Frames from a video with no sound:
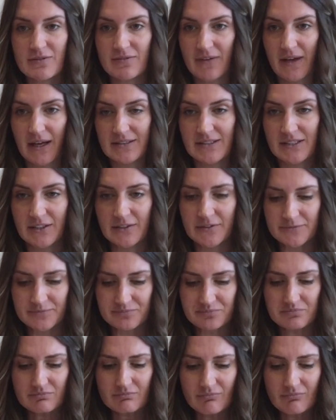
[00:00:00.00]
effective.
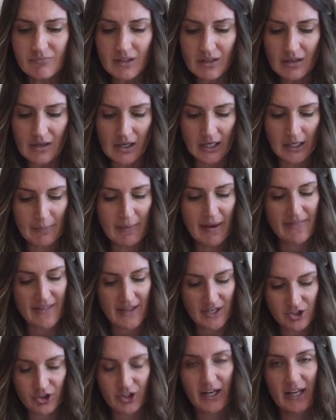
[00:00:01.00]
And
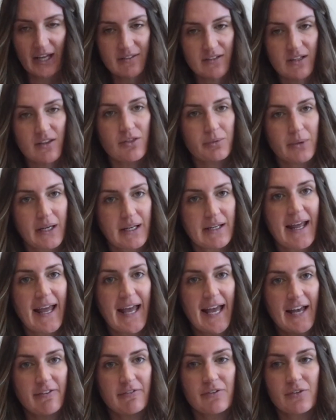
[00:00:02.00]
then you're getting the
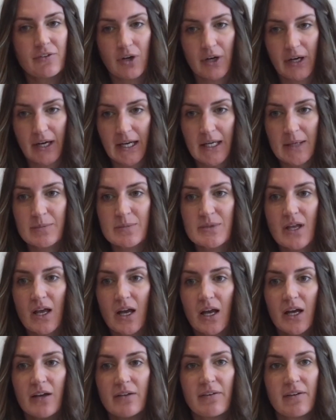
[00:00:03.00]
3.5 grams
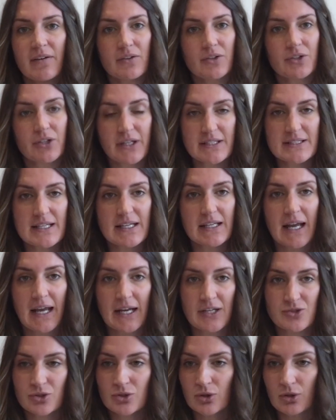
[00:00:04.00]
of creatine
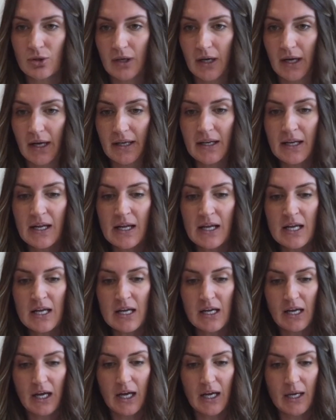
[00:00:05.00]
hydrochloride.
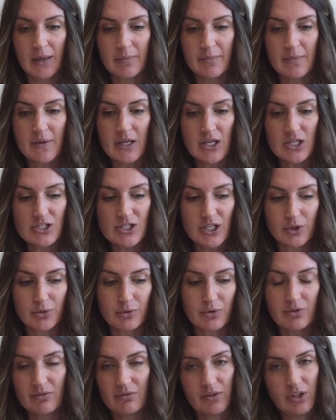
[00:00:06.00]

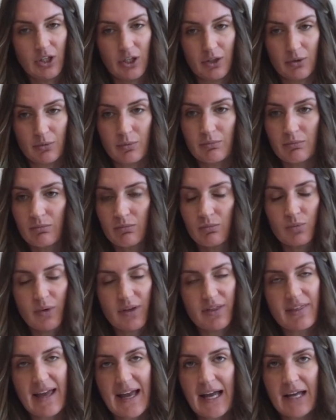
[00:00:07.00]
So, you know,
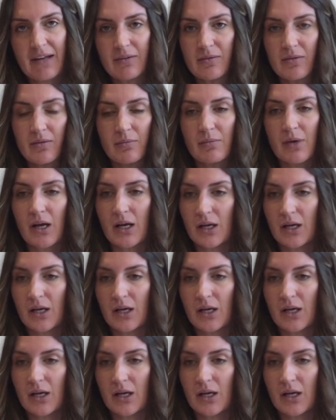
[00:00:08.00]
with that,